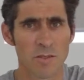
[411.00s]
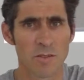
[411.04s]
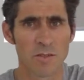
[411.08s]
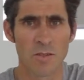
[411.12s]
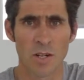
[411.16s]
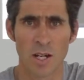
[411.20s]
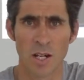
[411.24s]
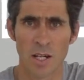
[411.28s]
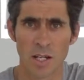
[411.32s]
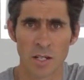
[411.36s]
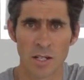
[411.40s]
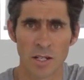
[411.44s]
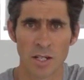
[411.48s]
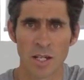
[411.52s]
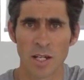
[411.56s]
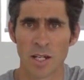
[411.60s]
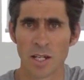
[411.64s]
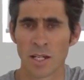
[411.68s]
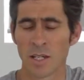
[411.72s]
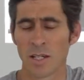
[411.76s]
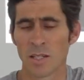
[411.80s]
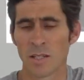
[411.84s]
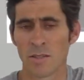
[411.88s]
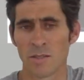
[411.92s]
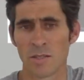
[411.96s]
Australia
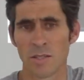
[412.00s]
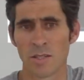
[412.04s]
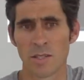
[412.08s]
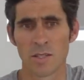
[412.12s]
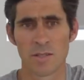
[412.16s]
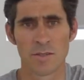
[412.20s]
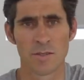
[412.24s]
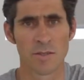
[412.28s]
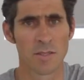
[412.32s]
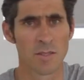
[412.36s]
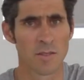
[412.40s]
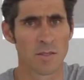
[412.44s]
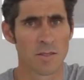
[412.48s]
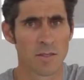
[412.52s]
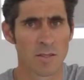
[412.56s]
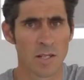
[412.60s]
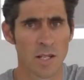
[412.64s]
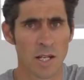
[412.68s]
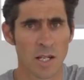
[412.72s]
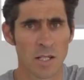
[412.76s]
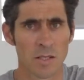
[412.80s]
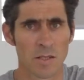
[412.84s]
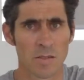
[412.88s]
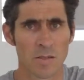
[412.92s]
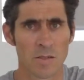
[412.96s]
and the Eastern
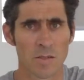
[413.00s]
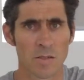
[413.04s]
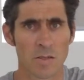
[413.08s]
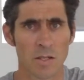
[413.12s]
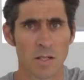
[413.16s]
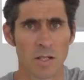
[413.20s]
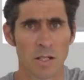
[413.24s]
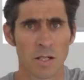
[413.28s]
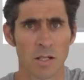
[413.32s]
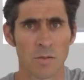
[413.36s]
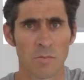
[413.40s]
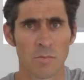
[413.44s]
States.